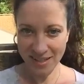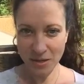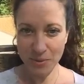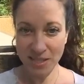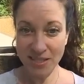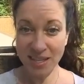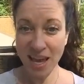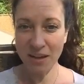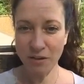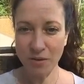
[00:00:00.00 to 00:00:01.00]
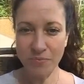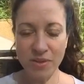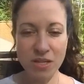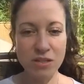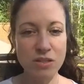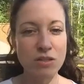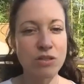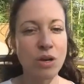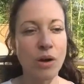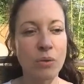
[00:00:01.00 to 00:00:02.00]
It was a cycle.
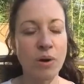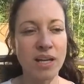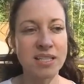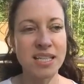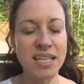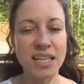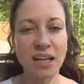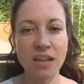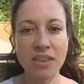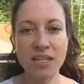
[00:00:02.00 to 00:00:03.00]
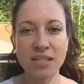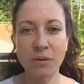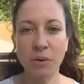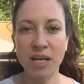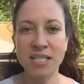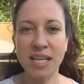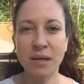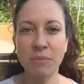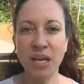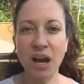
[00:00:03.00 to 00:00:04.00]
So I wanted to heal this, I wanted to
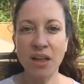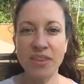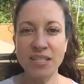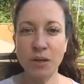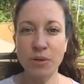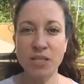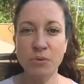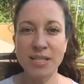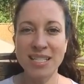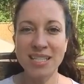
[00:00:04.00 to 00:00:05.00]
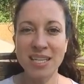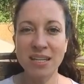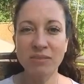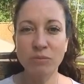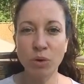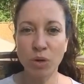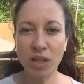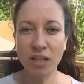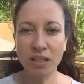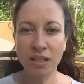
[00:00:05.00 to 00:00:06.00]
get beyond this, I want to receive
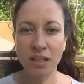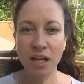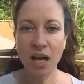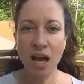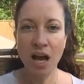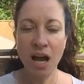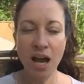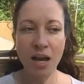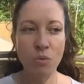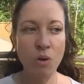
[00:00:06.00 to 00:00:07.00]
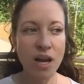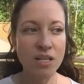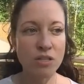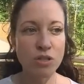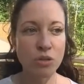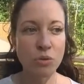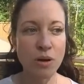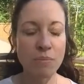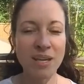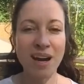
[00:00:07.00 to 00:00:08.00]
more. I want to
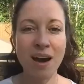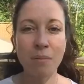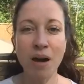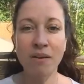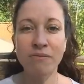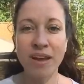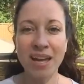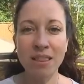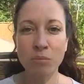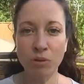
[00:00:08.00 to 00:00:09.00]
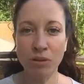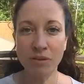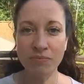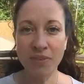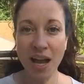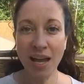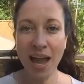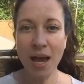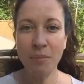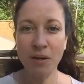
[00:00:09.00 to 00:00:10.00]
become available. I
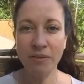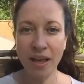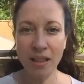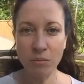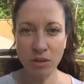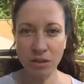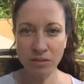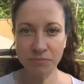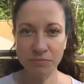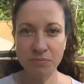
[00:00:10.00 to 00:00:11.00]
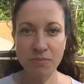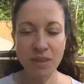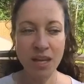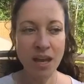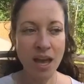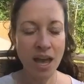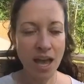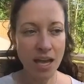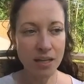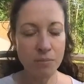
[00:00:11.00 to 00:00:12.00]
am available.
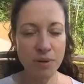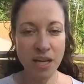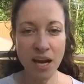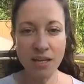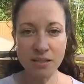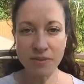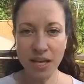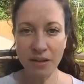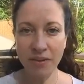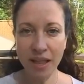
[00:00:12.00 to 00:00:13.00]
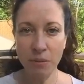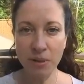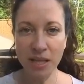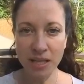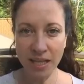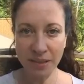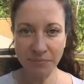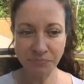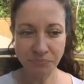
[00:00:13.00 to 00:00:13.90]
And because of that availability,